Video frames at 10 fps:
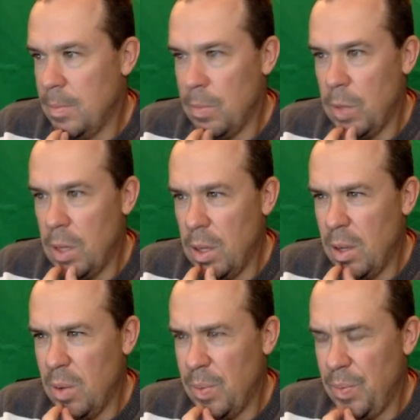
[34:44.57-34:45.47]
Way to
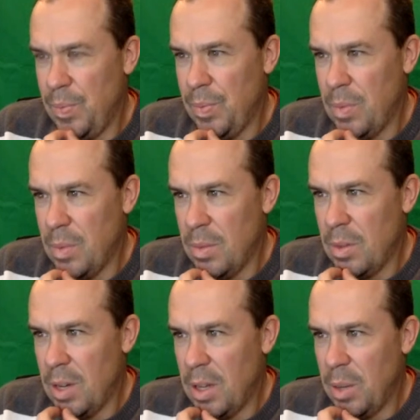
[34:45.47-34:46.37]
go.
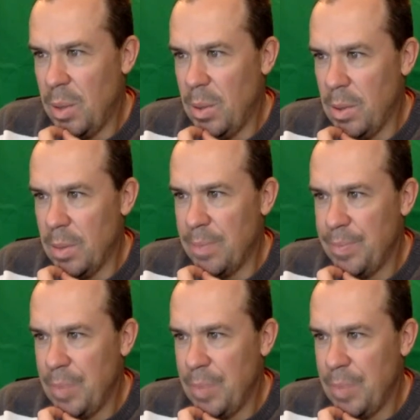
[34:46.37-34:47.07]
Try and get away with it.